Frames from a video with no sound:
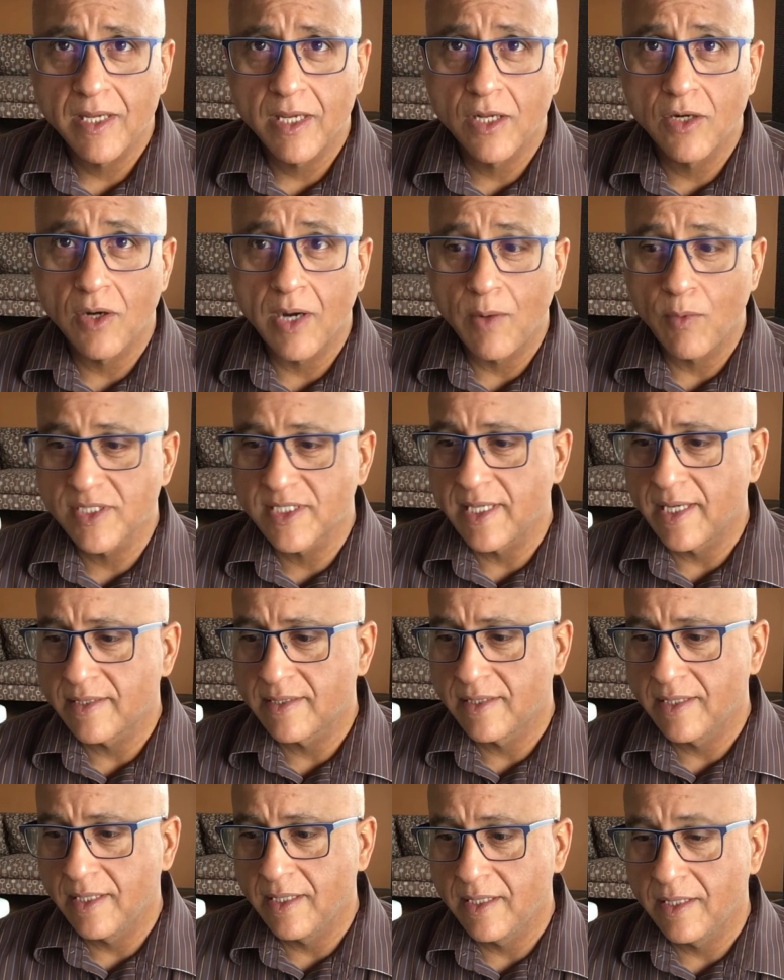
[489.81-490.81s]
I was
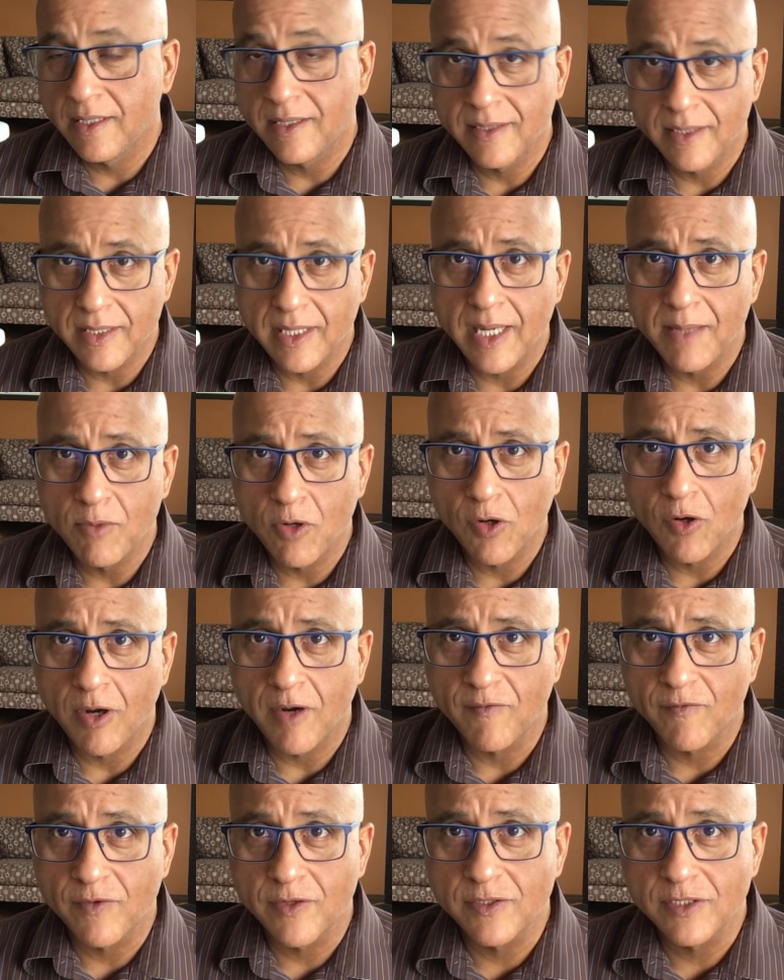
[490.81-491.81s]
at the Nanaimo
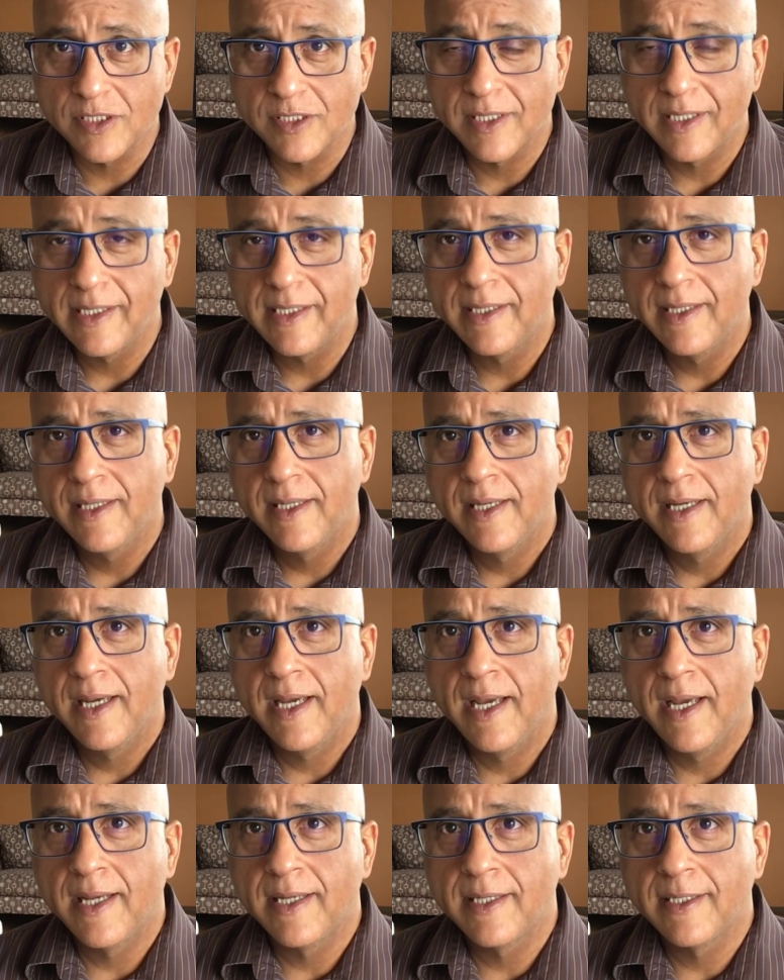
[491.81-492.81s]
conference,
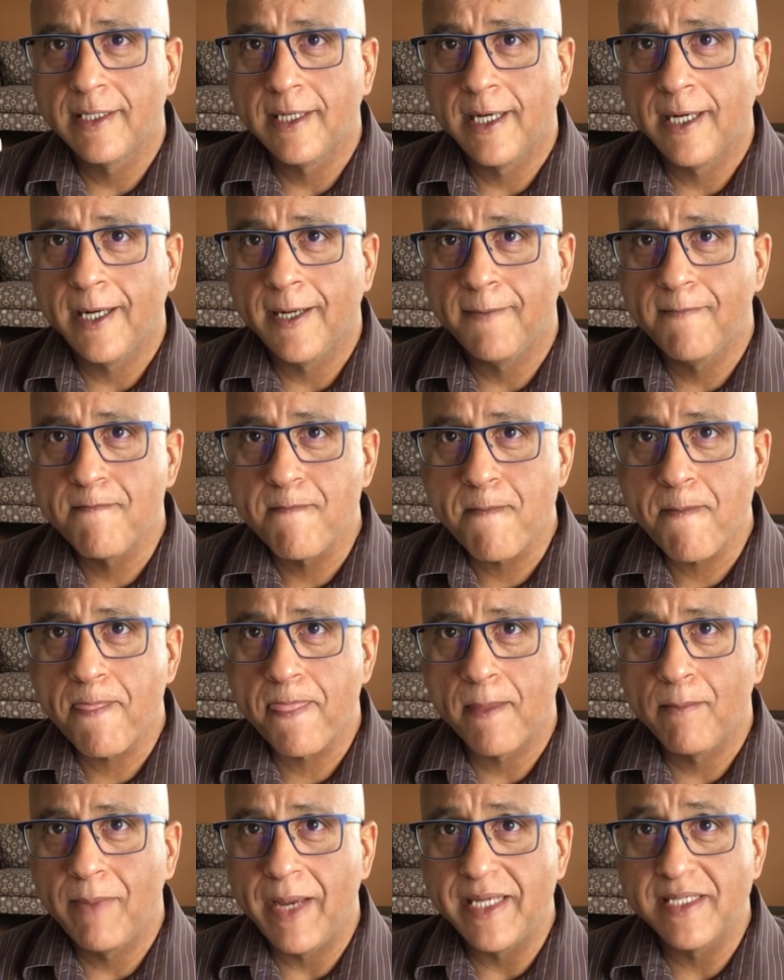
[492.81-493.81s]
and
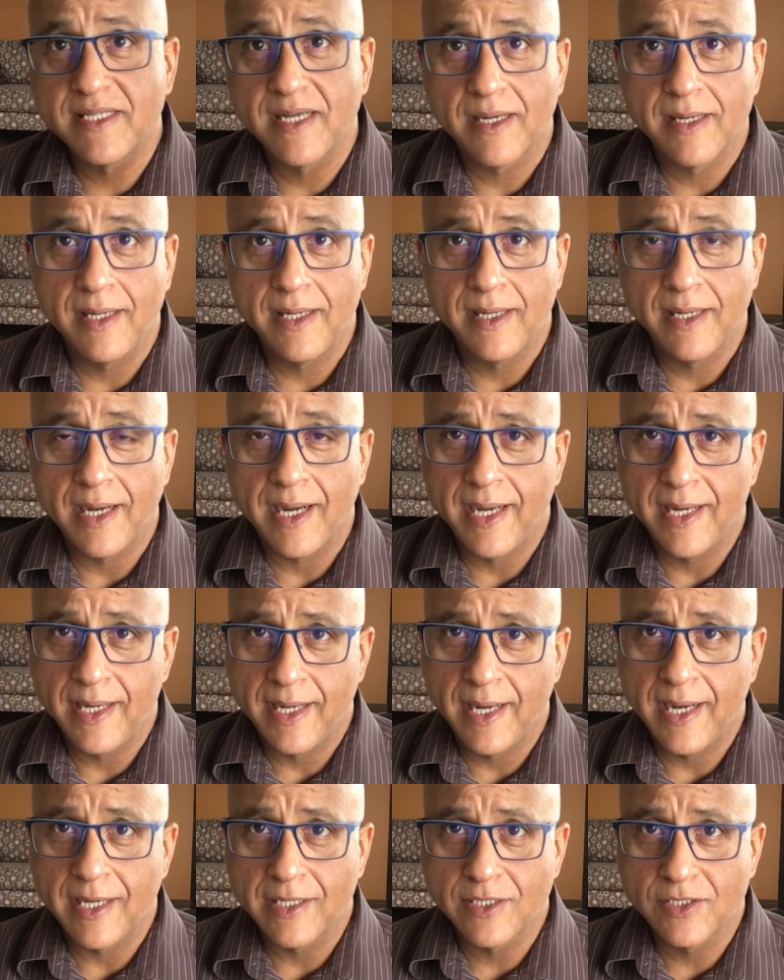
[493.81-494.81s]
basically, I
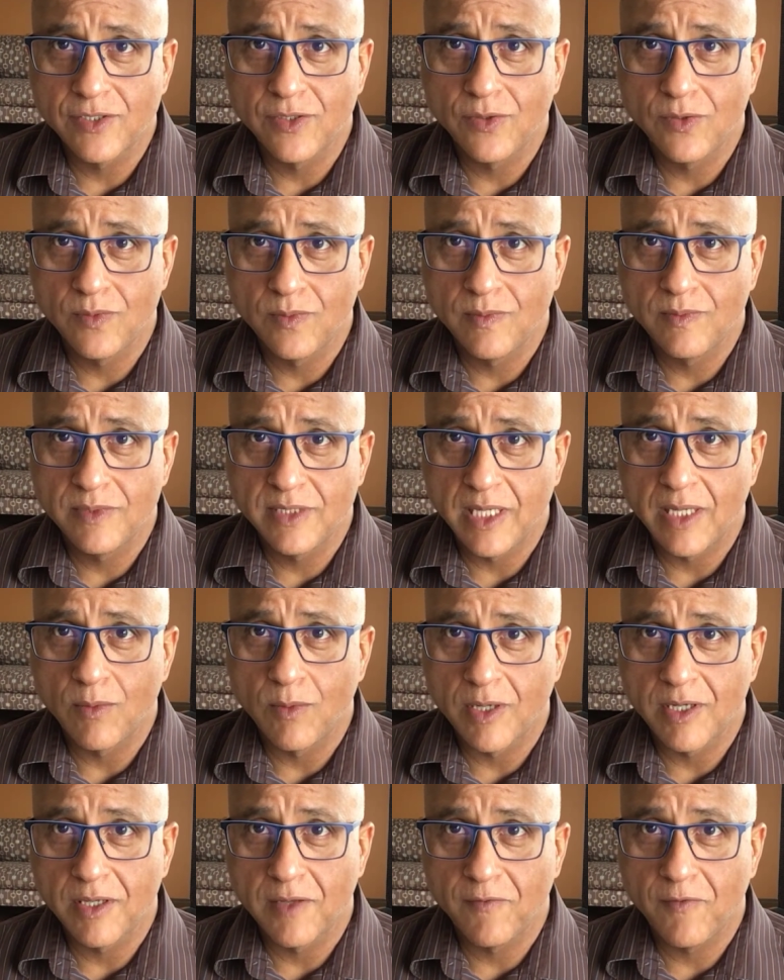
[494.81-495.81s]
had to tell
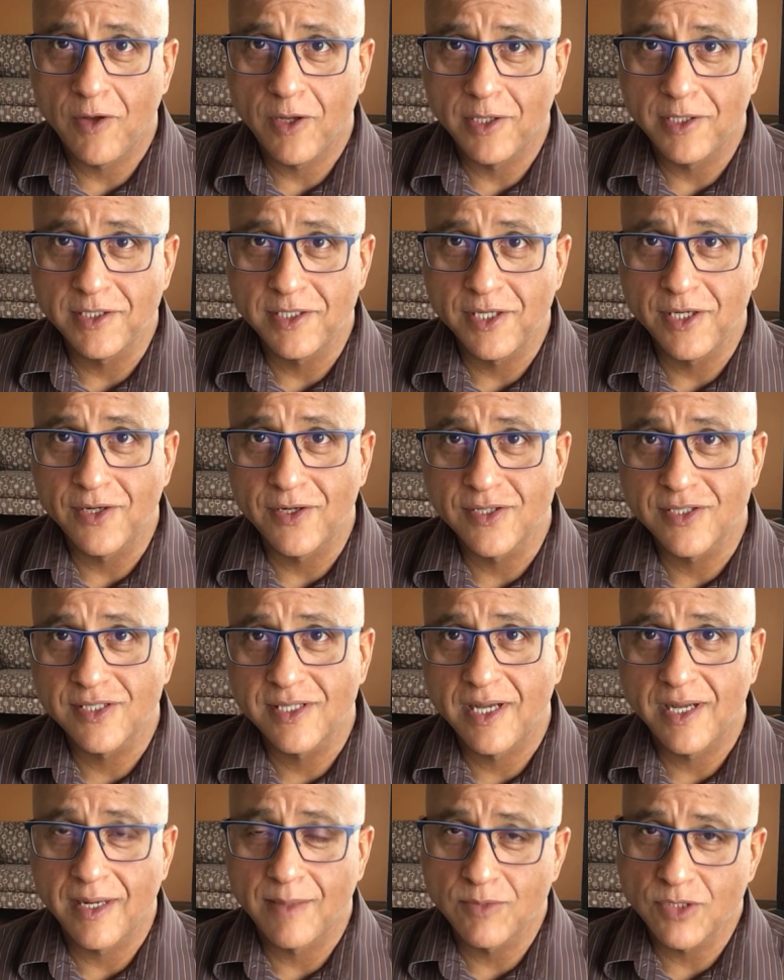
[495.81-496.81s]
one of the volunteers
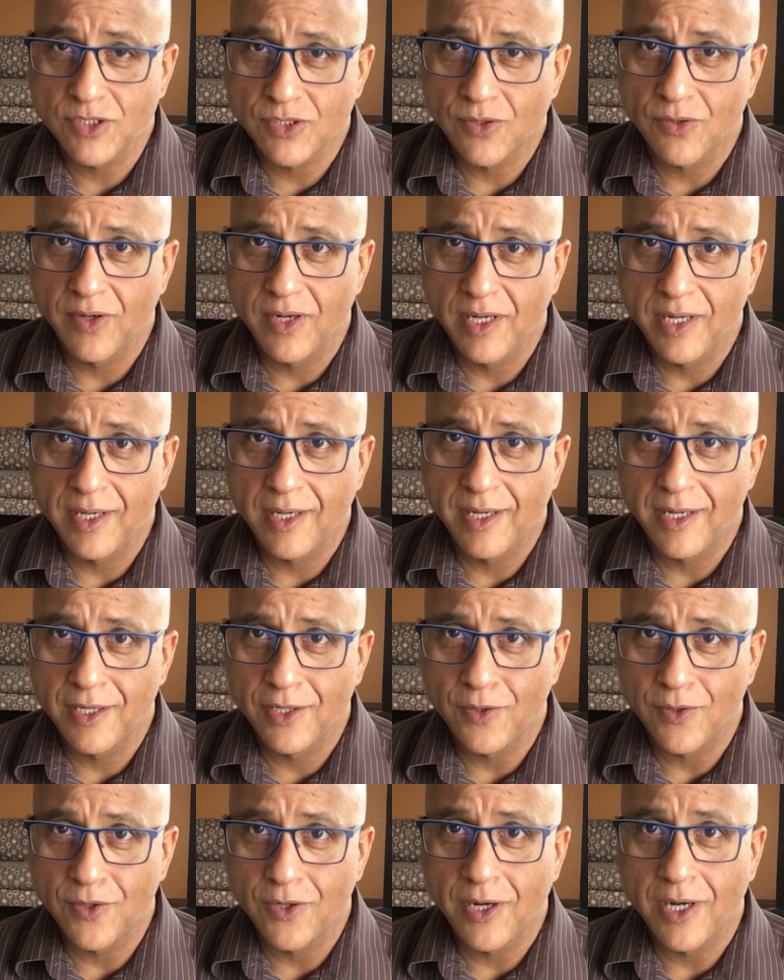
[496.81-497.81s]
that I'm sorry,
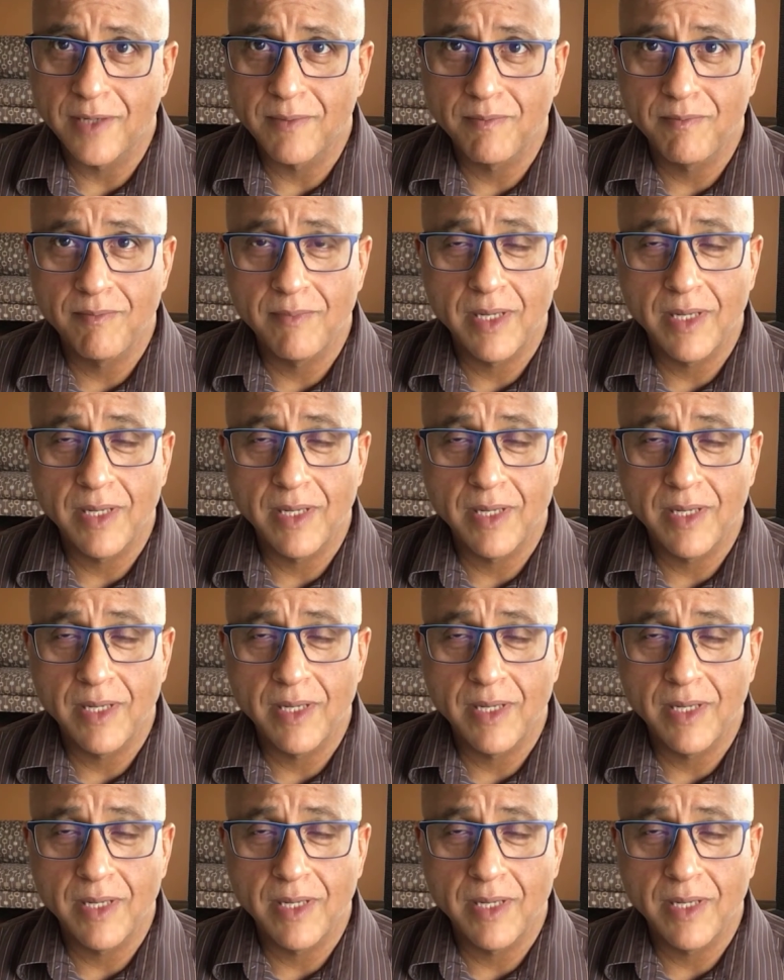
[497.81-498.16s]
you're not